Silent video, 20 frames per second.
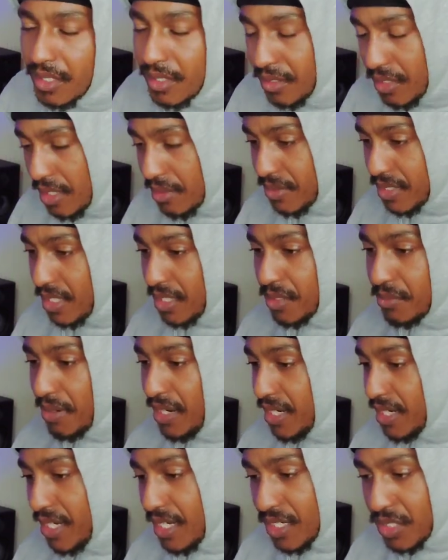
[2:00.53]
You know what I'm saying? You
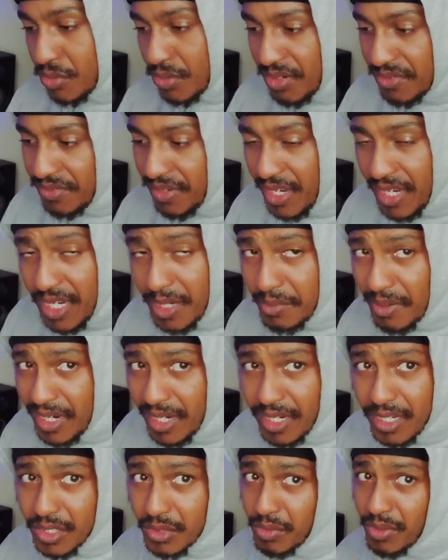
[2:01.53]
might catch one for $80, you
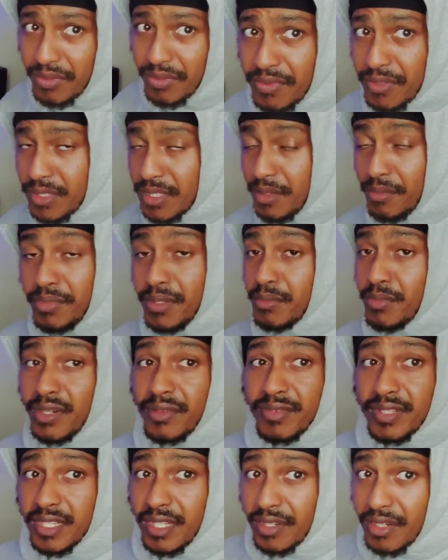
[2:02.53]
might catch for, some people
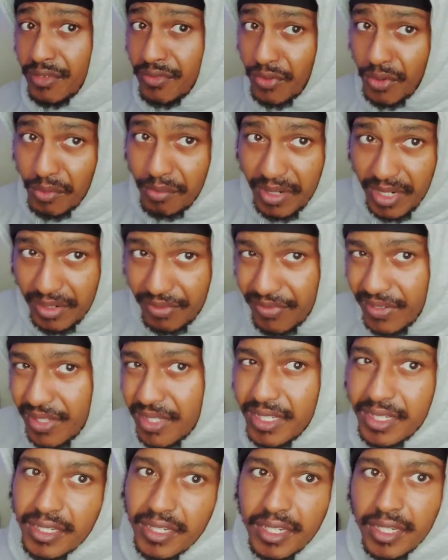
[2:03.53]
even selling it for
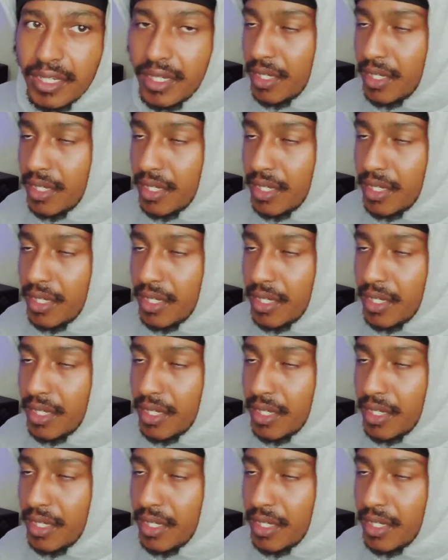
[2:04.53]
$50,